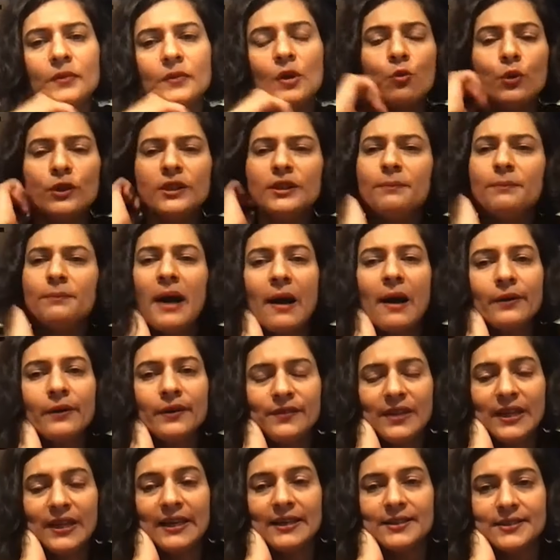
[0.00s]
what the power
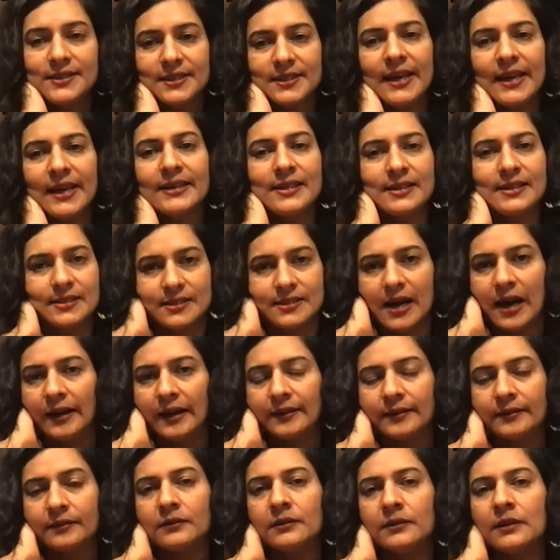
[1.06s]
of the internet has
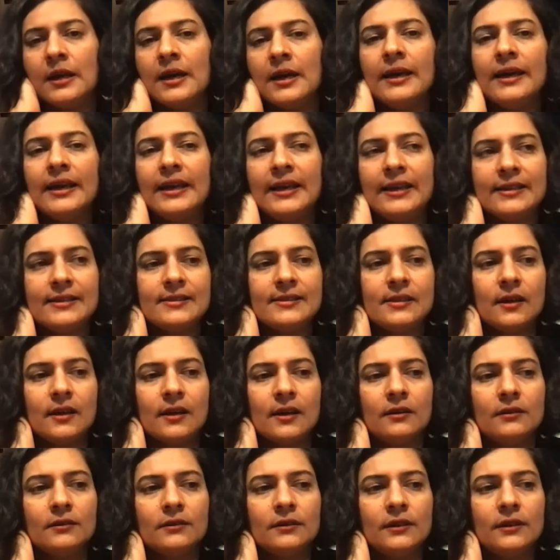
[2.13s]
done is
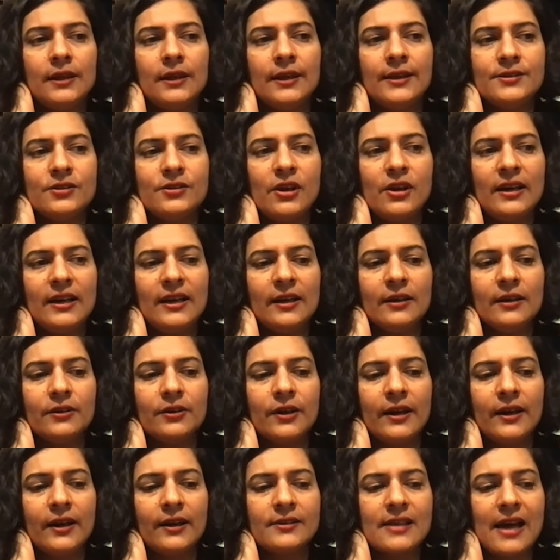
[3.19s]
uh, is really a
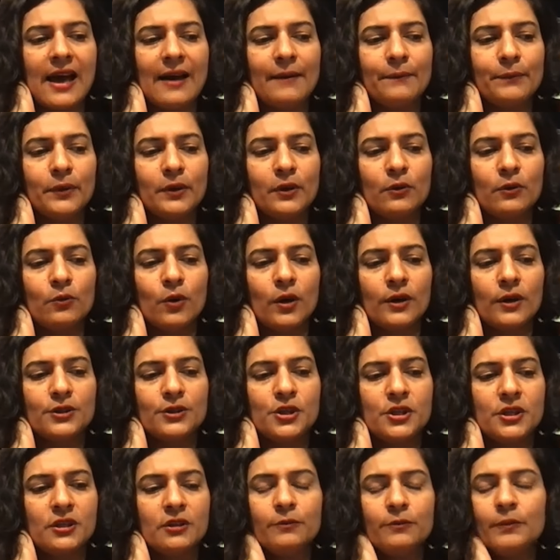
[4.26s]
great example of what She the